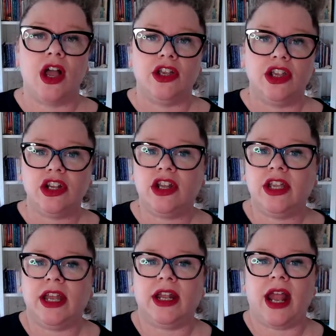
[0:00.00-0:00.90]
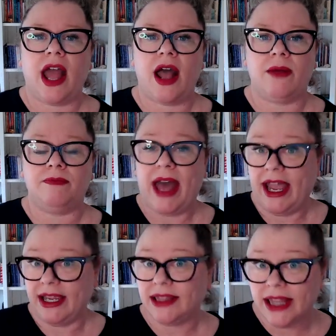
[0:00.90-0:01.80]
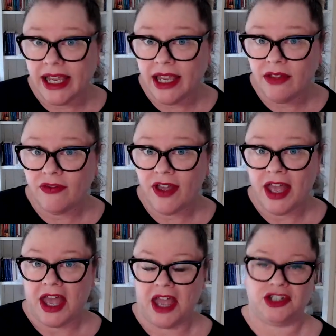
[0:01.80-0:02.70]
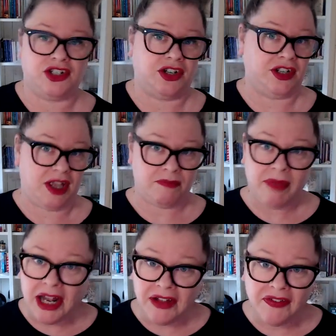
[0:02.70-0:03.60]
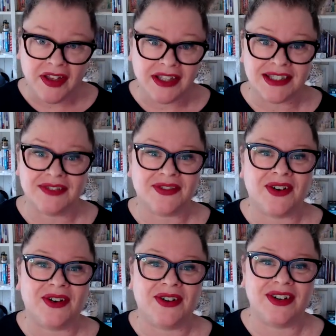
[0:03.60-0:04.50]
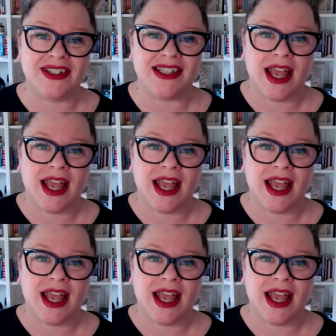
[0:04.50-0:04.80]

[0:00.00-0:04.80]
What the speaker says: You don't get paid leave, and you don't get benefits, of course.